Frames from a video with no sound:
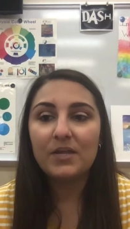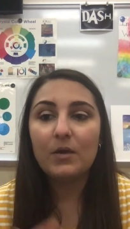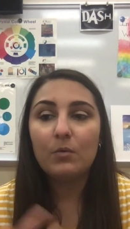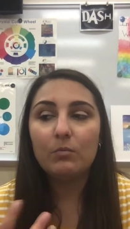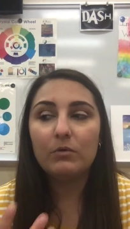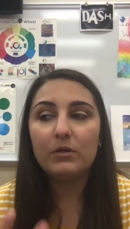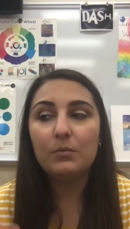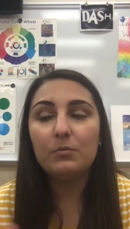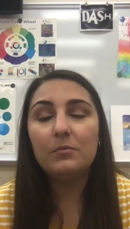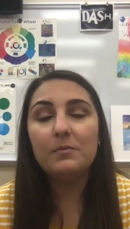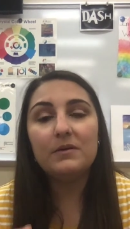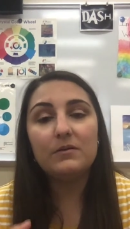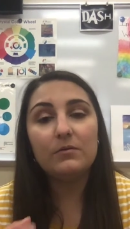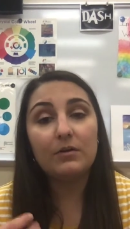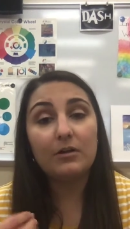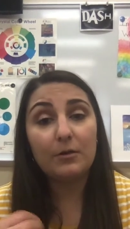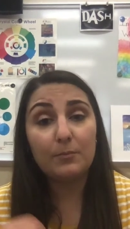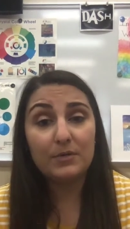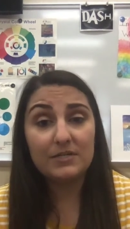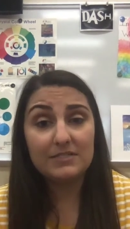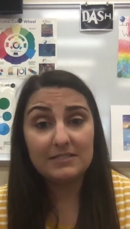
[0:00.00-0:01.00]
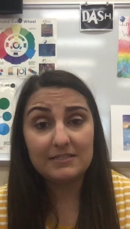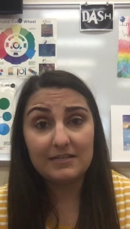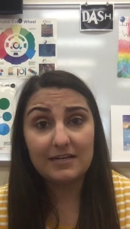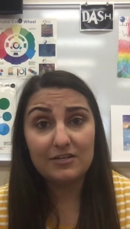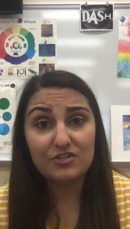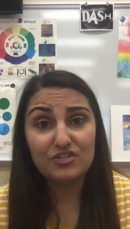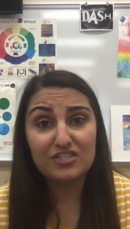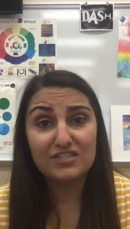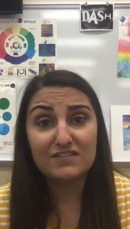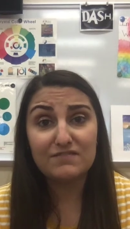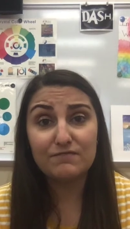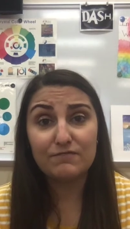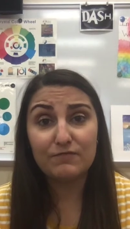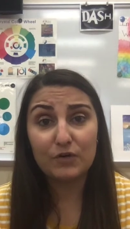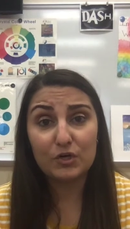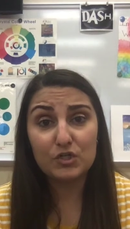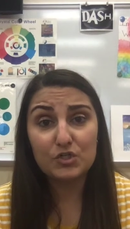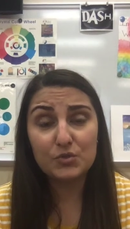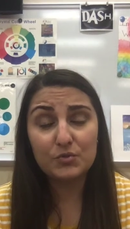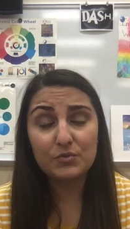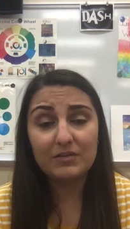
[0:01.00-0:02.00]
We will be doing our presentations
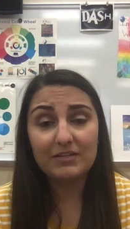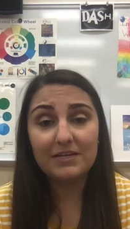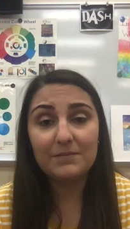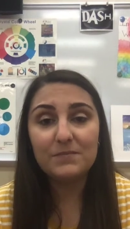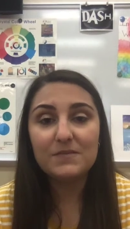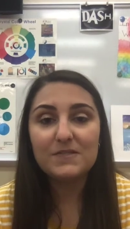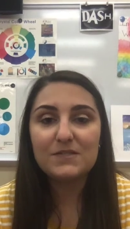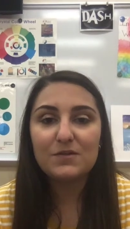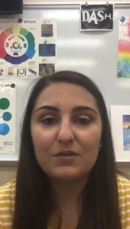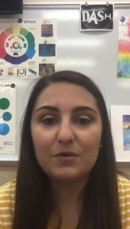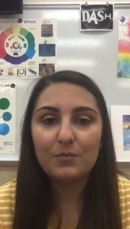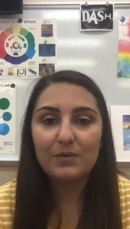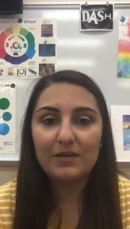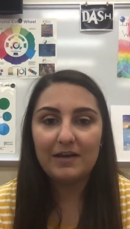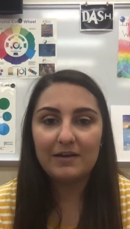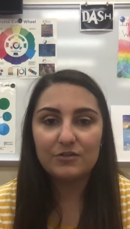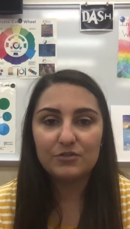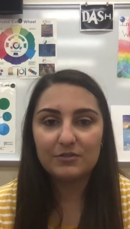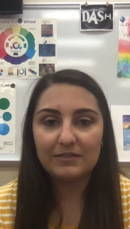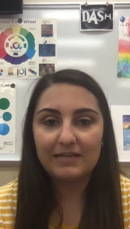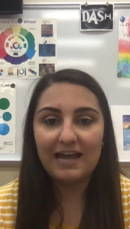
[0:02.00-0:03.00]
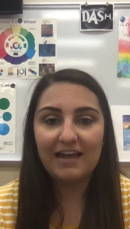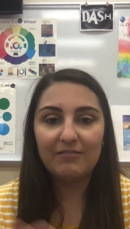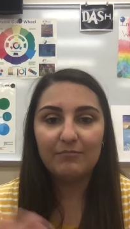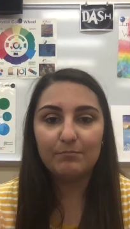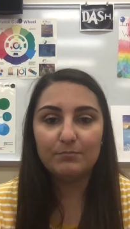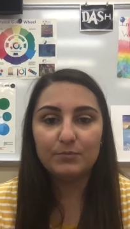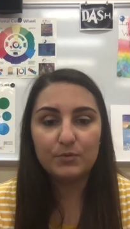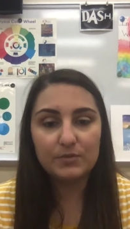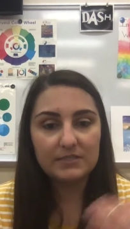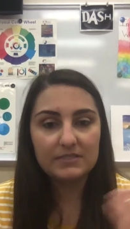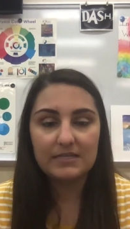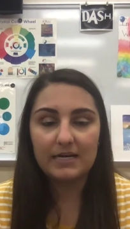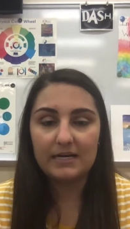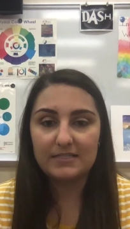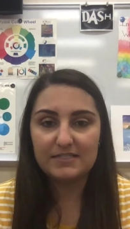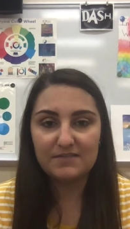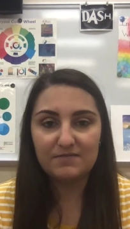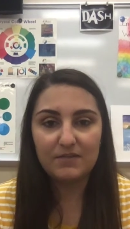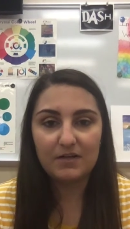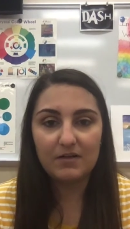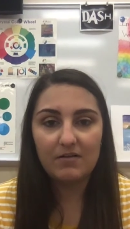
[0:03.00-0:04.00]
virtually so that we actually have both sides
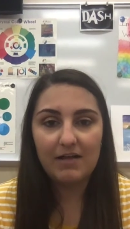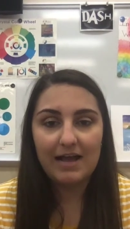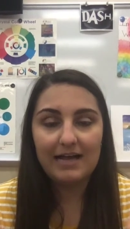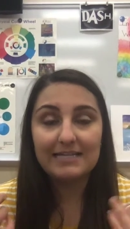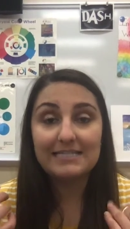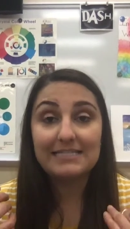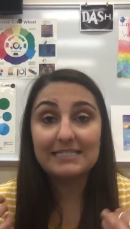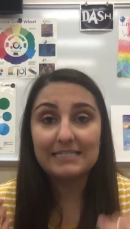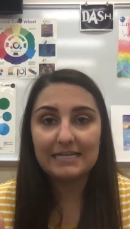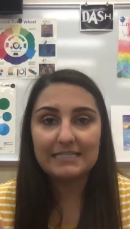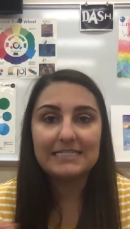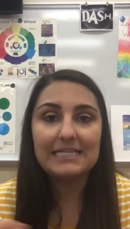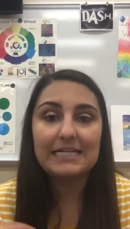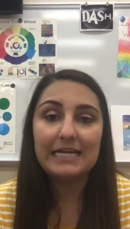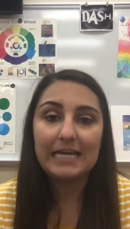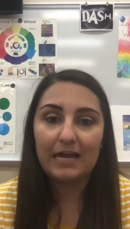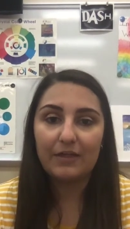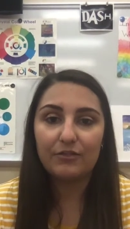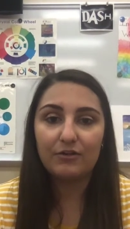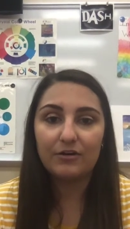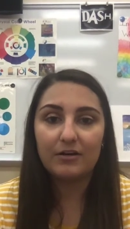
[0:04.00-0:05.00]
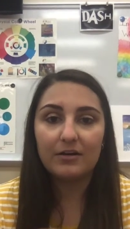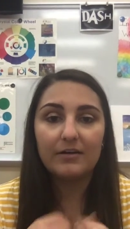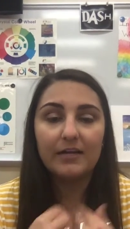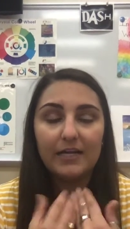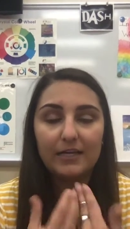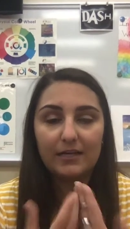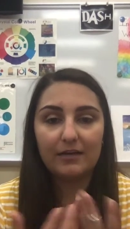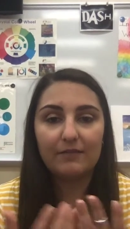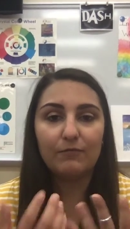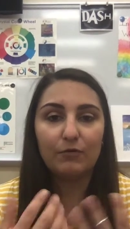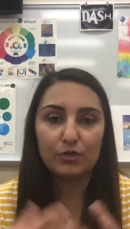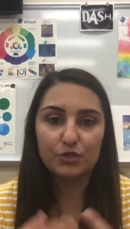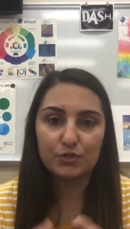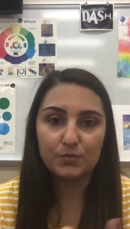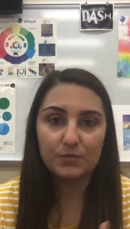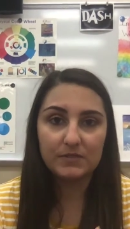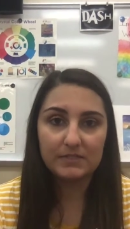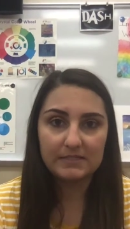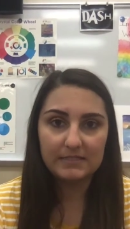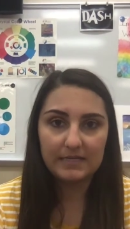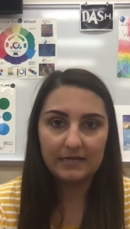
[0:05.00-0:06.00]
of the class together in a
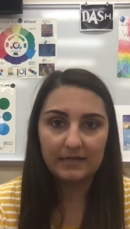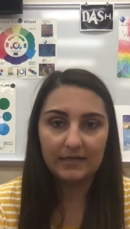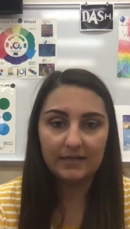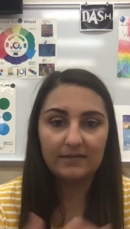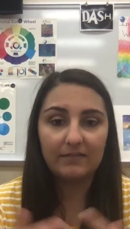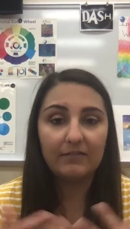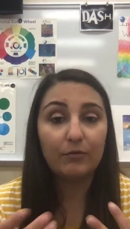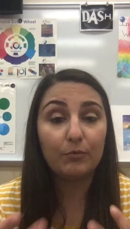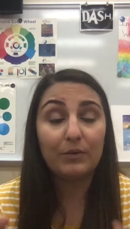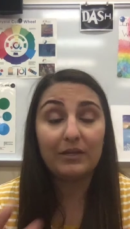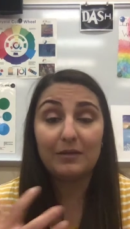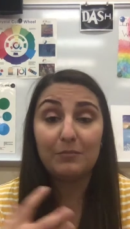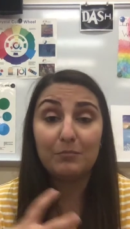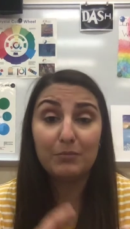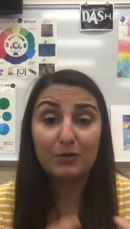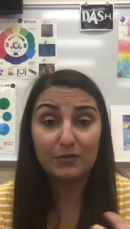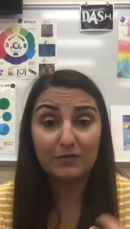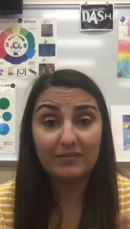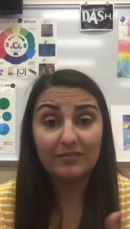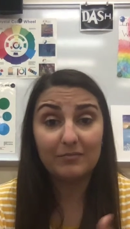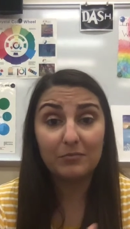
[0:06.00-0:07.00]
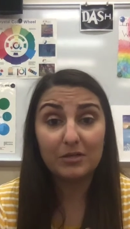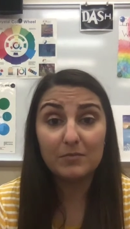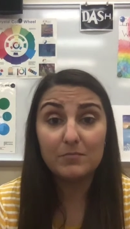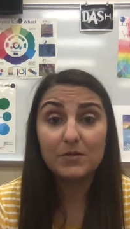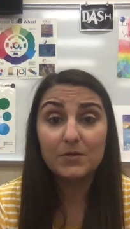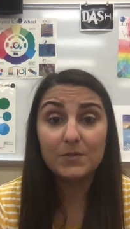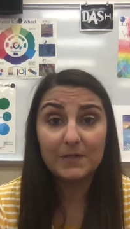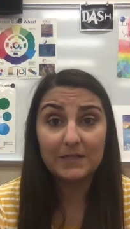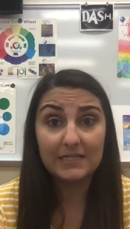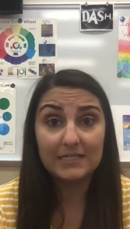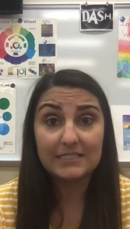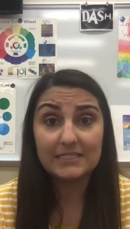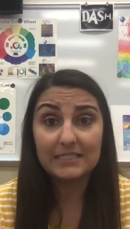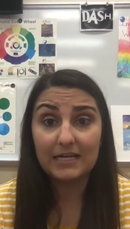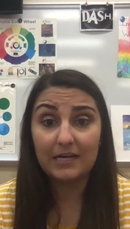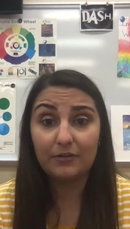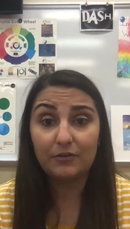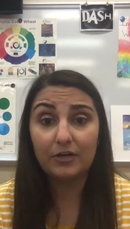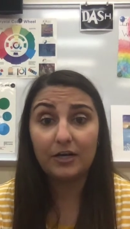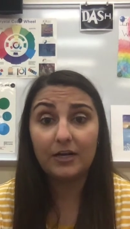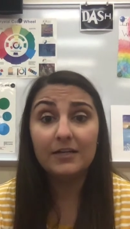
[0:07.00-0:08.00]
virtual setting so we can build some community
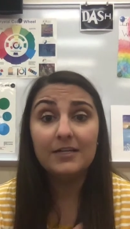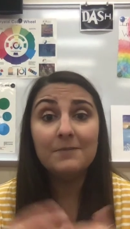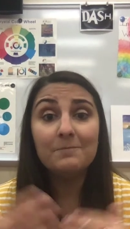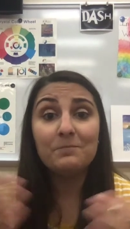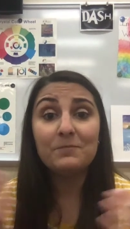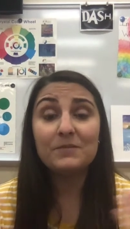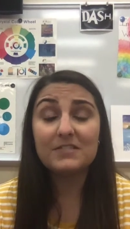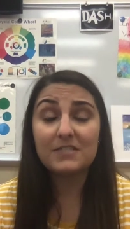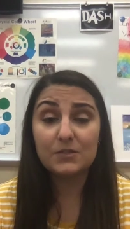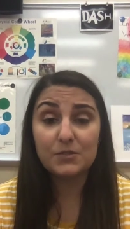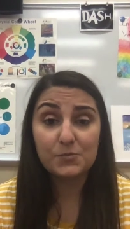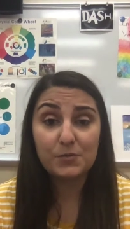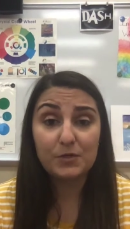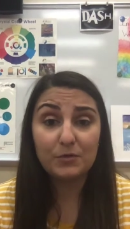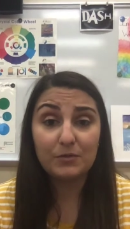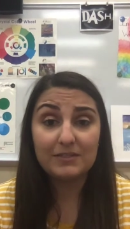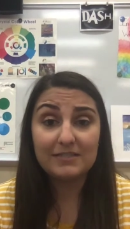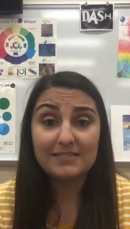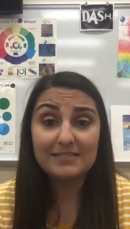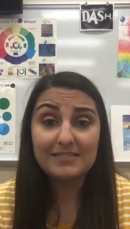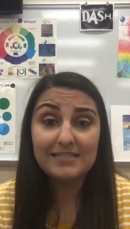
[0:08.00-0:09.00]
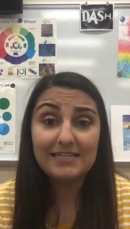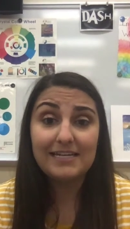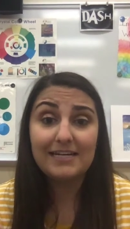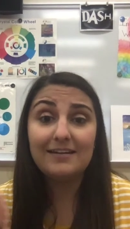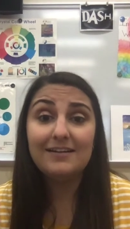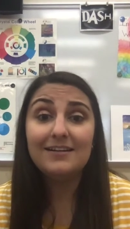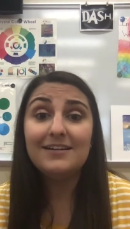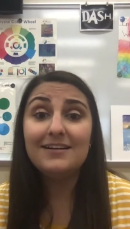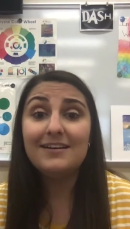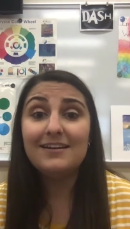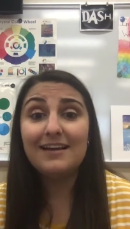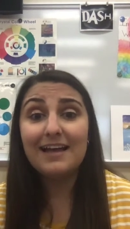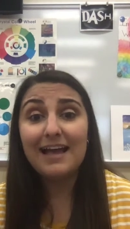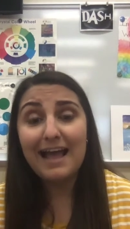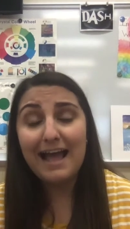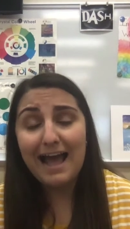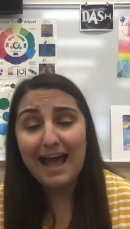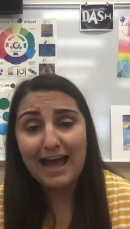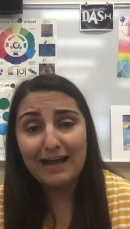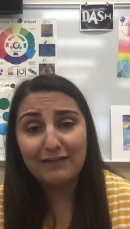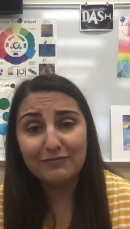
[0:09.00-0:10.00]
together, since we only see
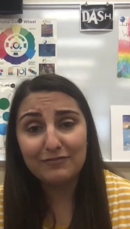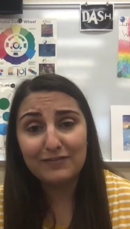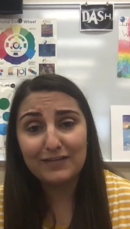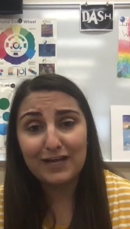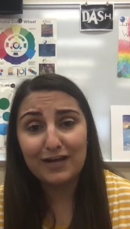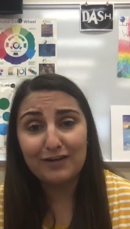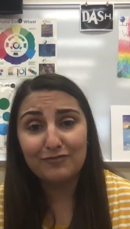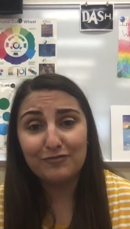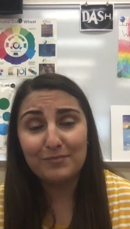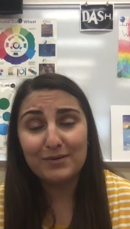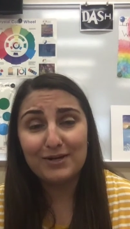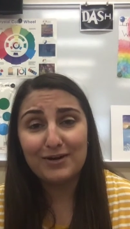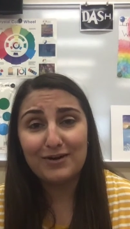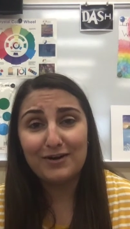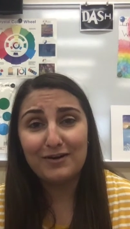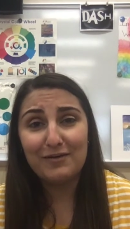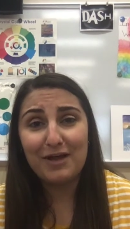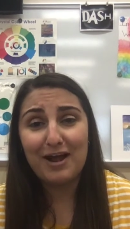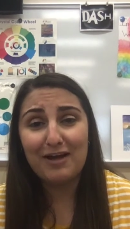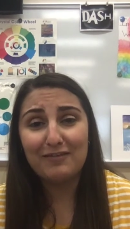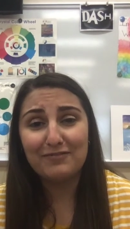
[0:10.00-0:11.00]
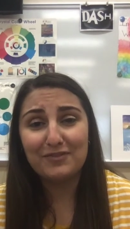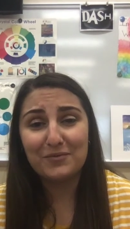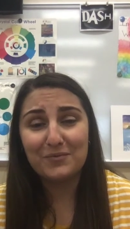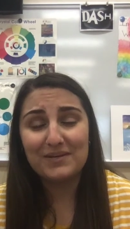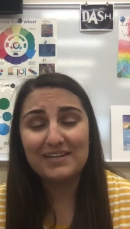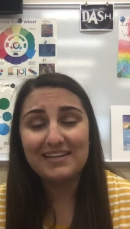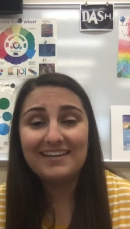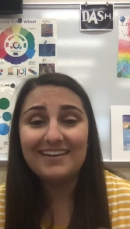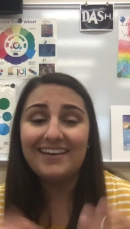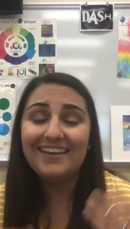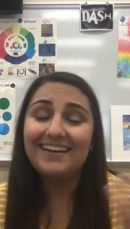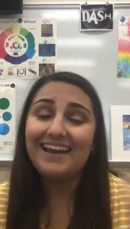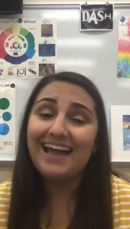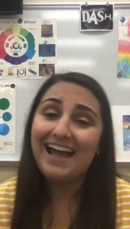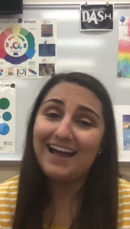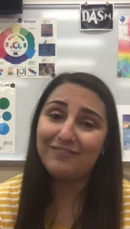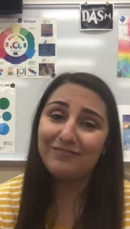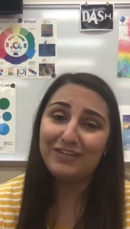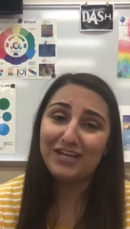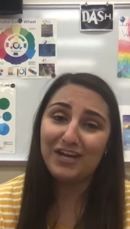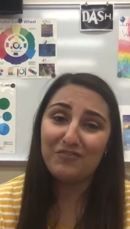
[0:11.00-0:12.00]
half of the alphabet on half the week and
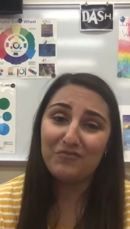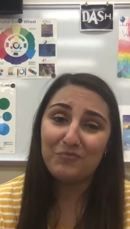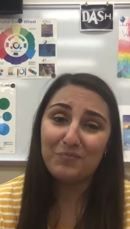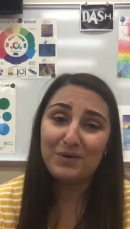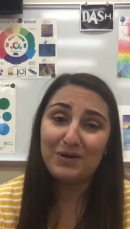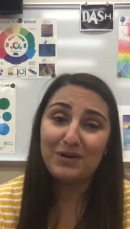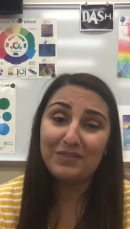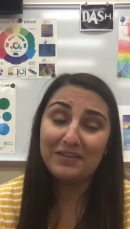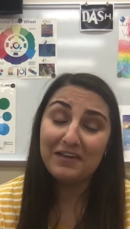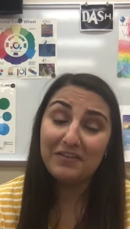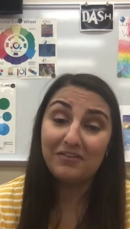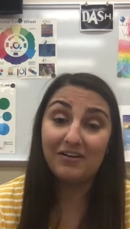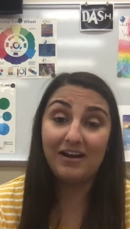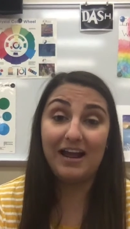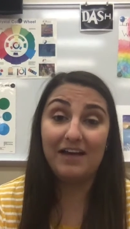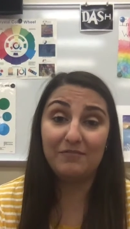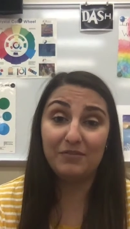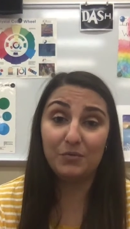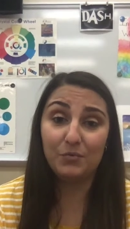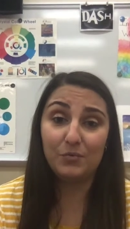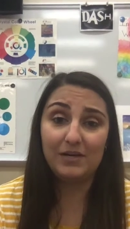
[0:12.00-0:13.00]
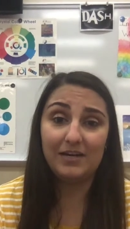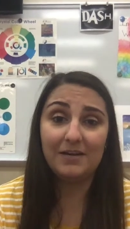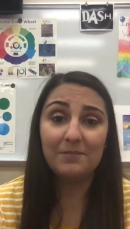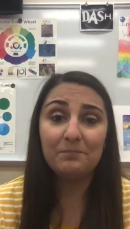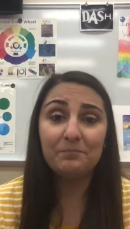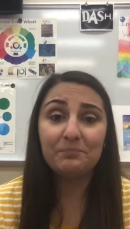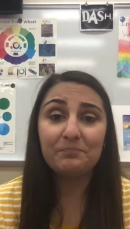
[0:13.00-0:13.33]
half the alphabet on the other half of the week.